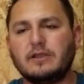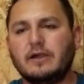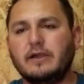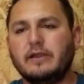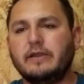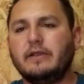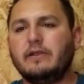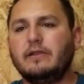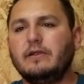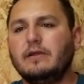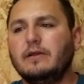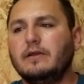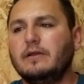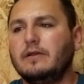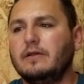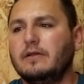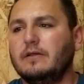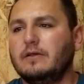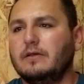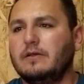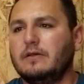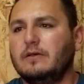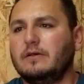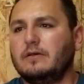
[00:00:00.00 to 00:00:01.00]
tire
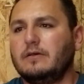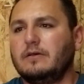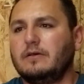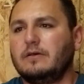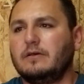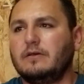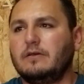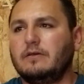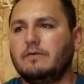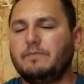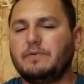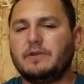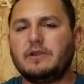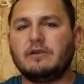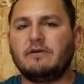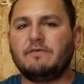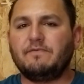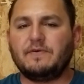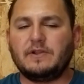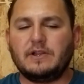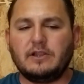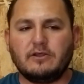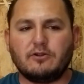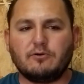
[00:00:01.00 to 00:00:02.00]
because
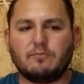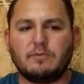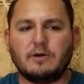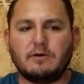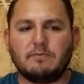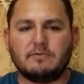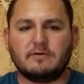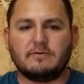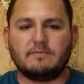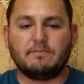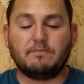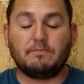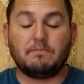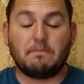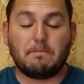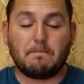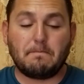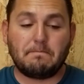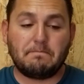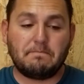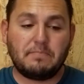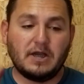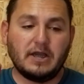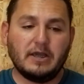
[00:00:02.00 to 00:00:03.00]
of a little bubble.
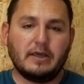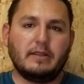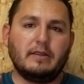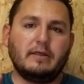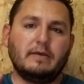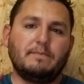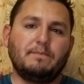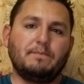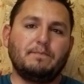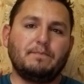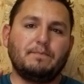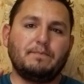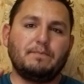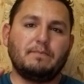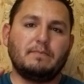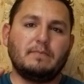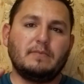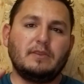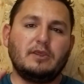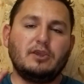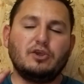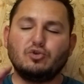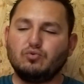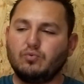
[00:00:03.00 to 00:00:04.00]
But
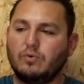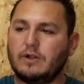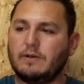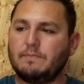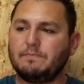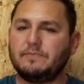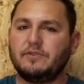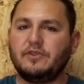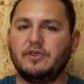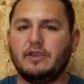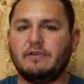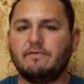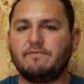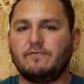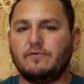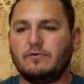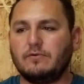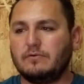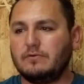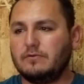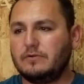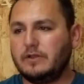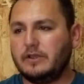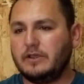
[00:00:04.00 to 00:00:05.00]
here's what I'm
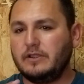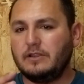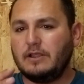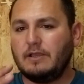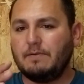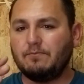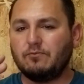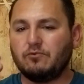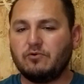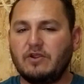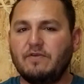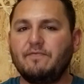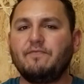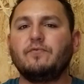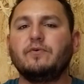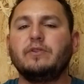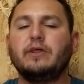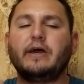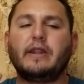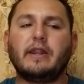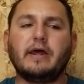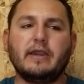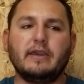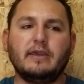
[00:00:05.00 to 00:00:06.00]
thankful and I'm grateful
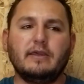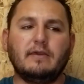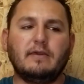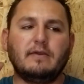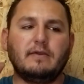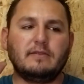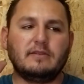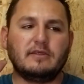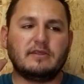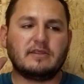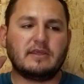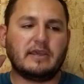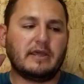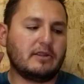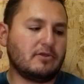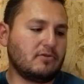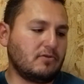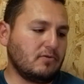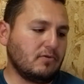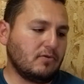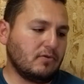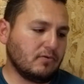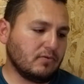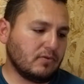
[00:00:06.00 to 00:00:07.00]
that I decided
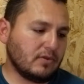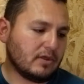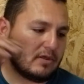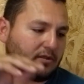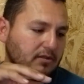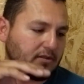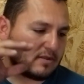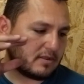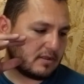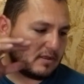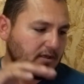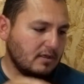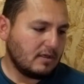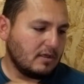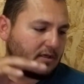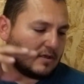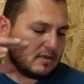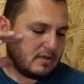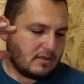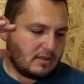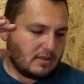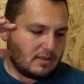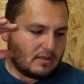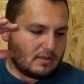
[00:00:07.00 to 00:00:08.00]
to do this
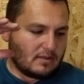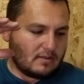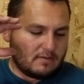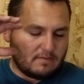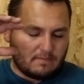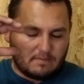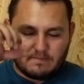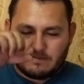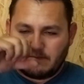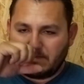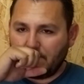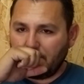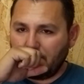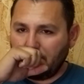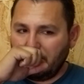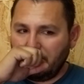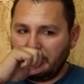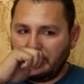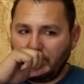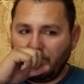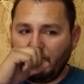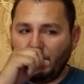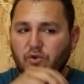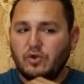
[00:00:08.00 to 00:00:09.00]

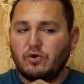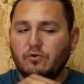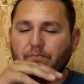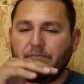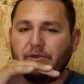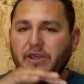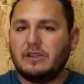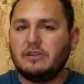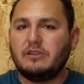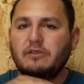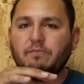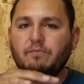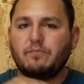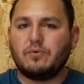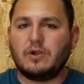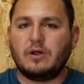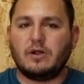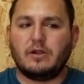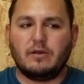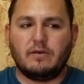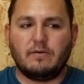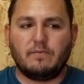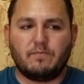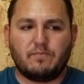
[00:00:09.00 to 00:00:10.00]
wheel painting
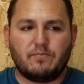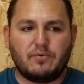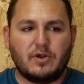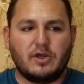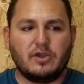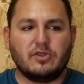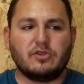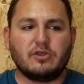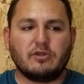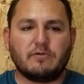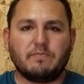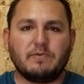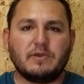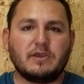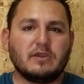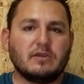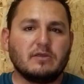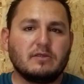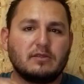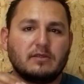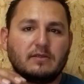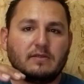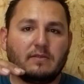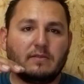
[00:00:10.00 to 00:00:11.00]
project,
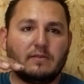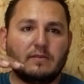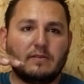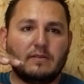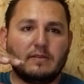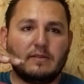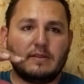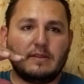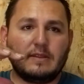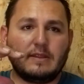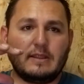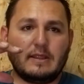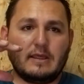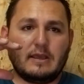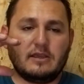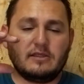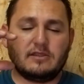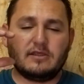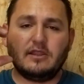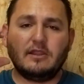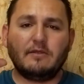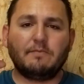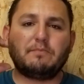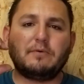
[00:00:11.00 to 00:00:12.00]
because I
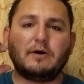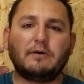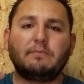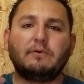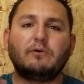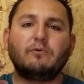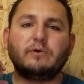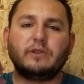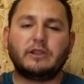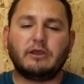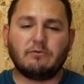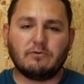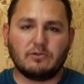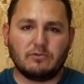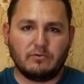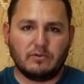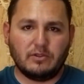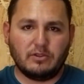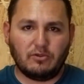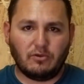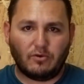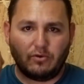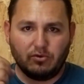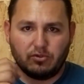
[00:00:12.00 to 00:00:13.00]
saw the bubble when I was
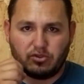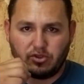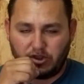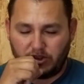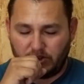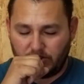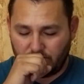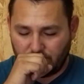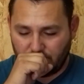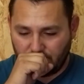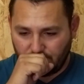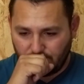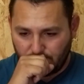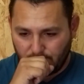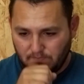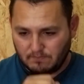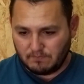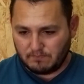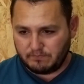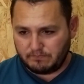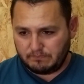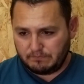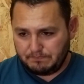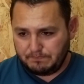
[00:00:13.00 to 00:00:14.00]
doing the oil change,
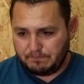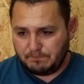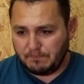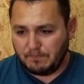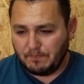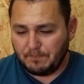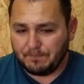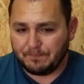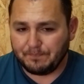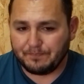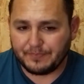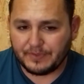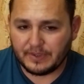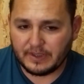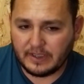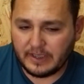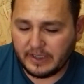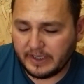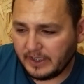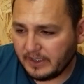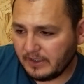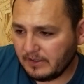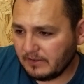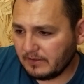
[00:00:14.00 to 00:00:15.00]

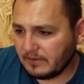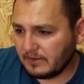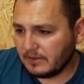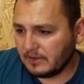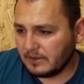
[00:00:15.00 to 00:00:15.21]
and